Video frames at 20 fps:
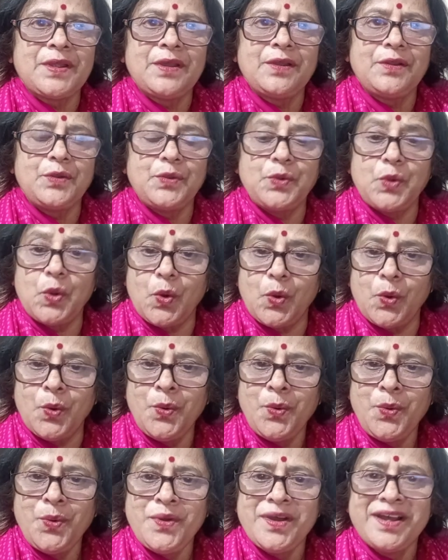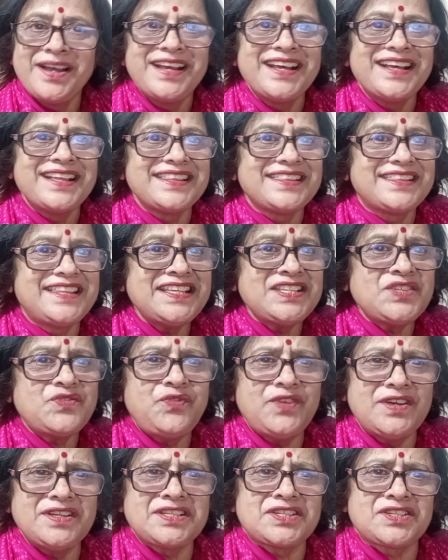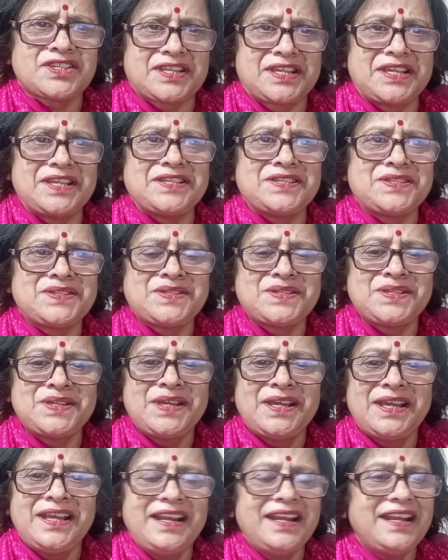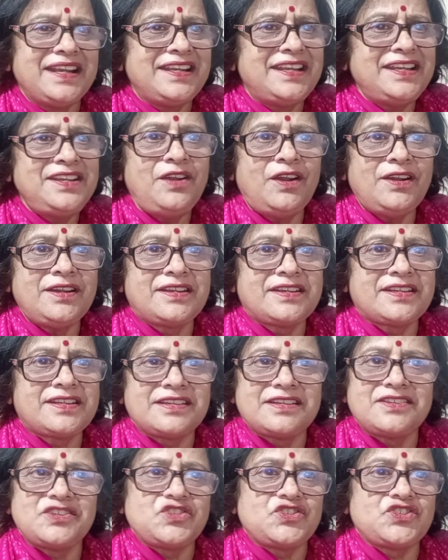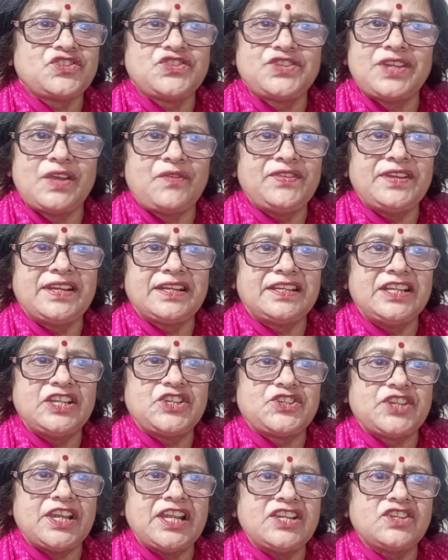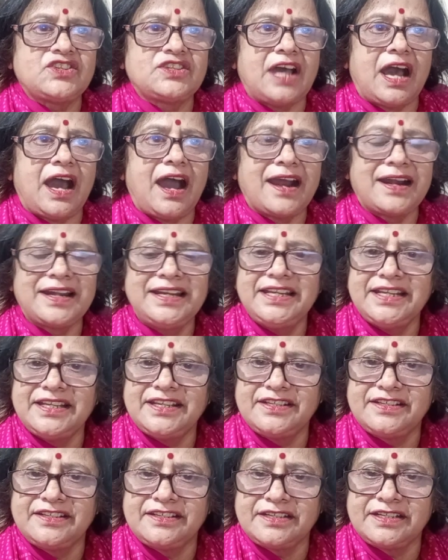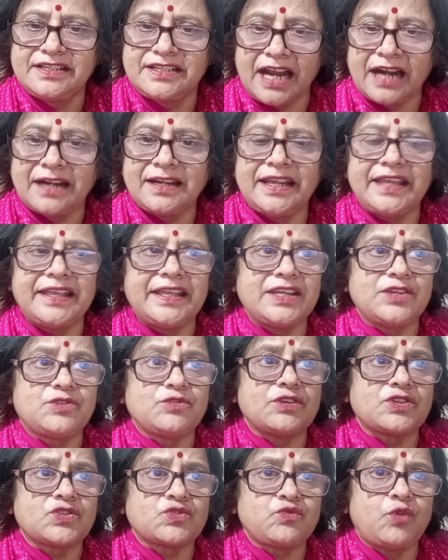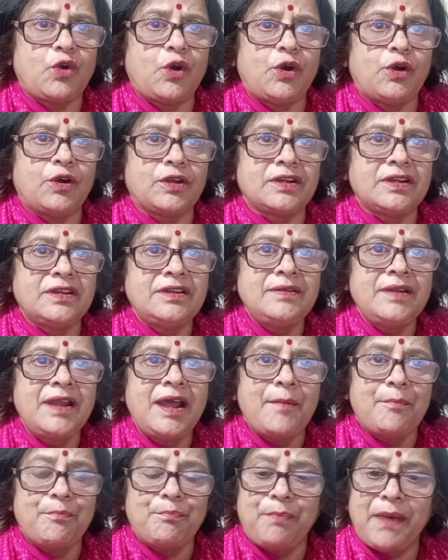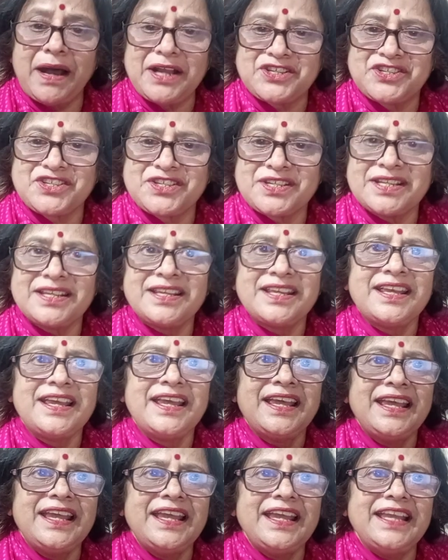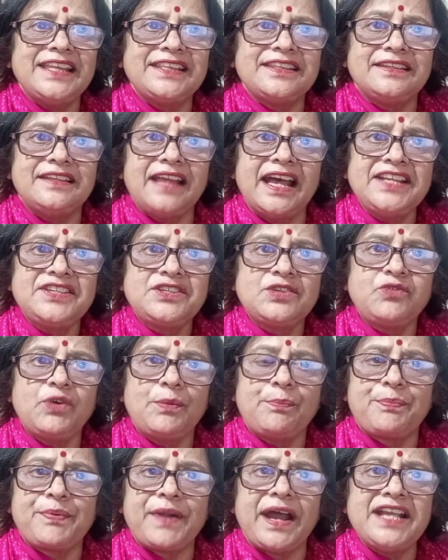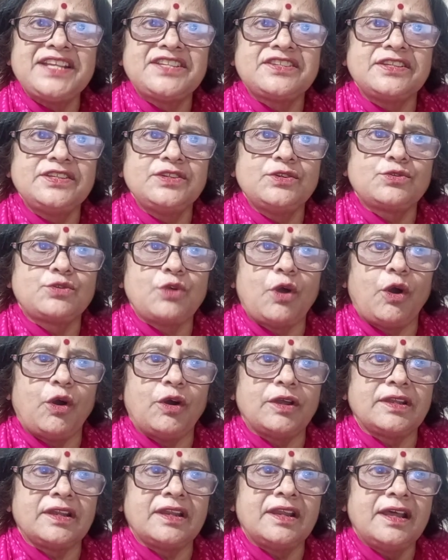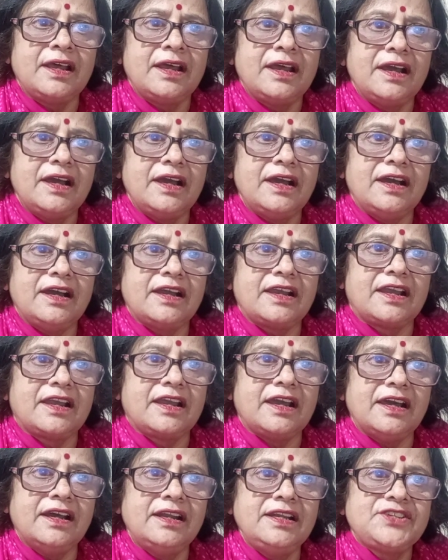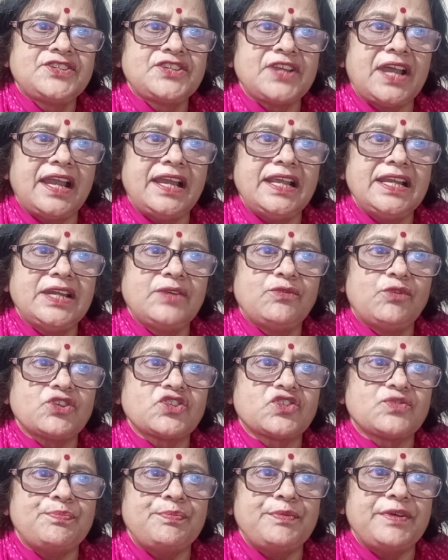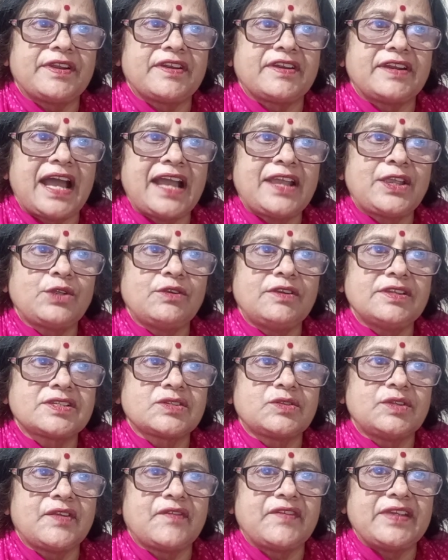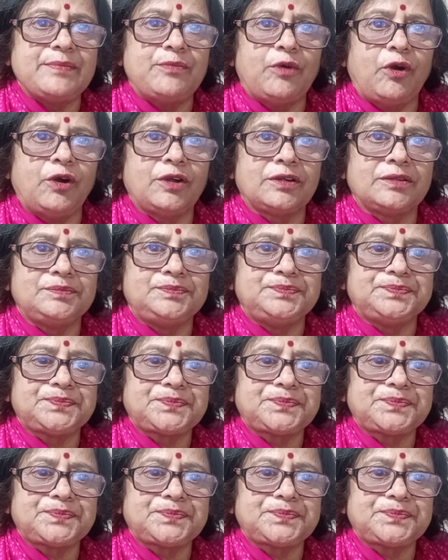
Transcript: No, this first kiss did not definitely change the ugly duckling into a swan, but in the light of a bright new dawn, a girl child was miraculously reborn.